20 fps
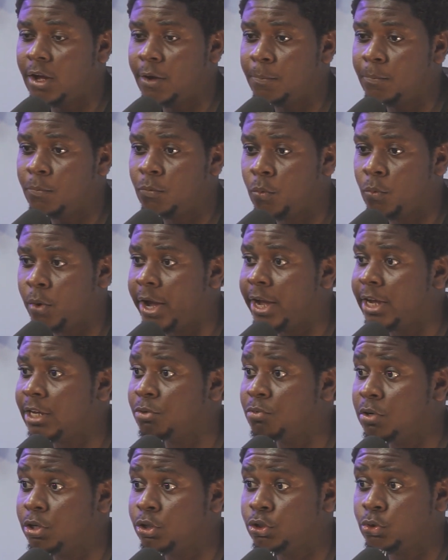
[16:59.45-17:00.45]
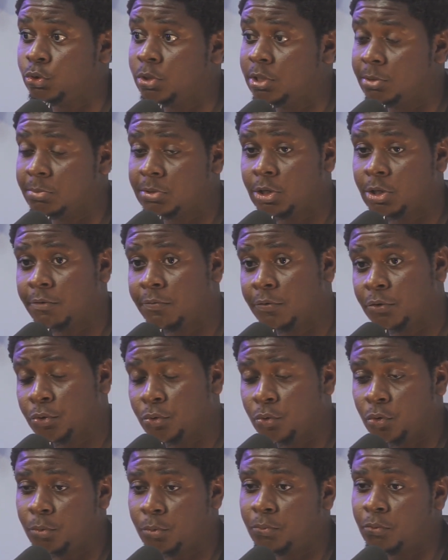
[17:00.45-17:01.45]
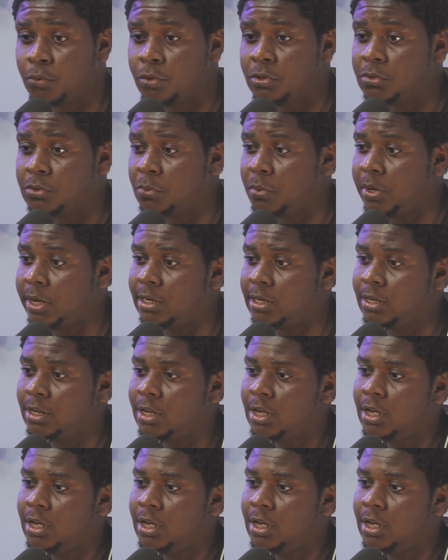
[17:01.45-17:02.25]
where he really showed himself in Europe was when